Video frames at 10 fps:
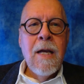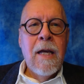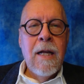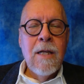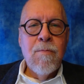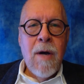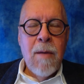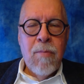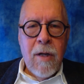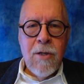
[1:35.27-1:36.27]
It is my
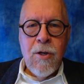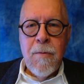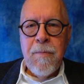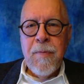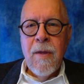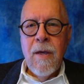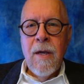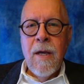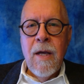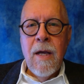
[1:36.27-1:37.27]
pleasure
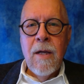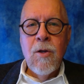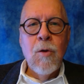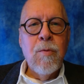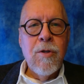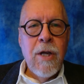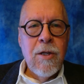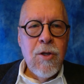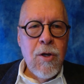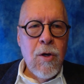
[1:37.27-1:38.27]
to
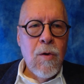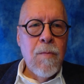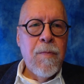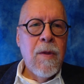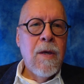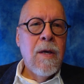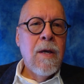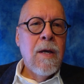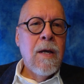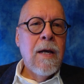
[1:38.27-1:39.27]
present to you
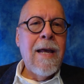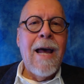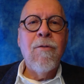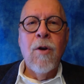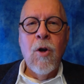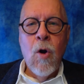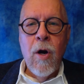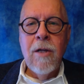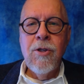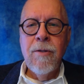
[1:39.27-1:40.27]
Katherine
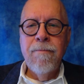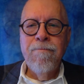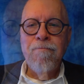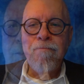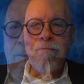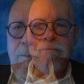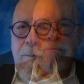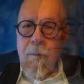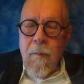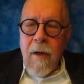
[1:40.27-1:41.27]
Corich.
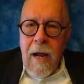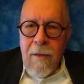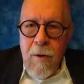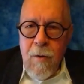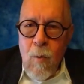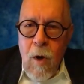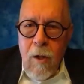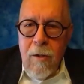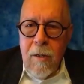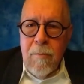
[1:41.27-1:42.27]
Katherine,
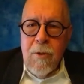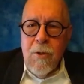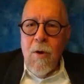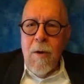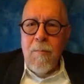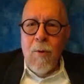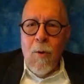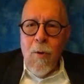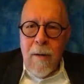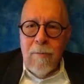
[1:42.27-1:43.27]
welcome to our
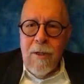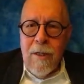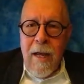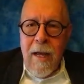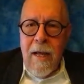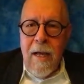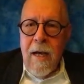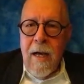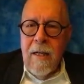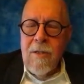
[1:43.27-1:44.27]
program today.
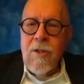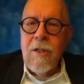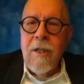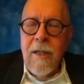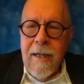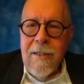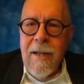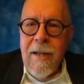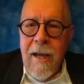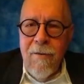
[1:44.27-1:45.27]
It's a delight
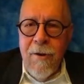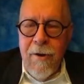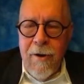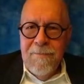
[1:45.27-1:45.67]
to have you here.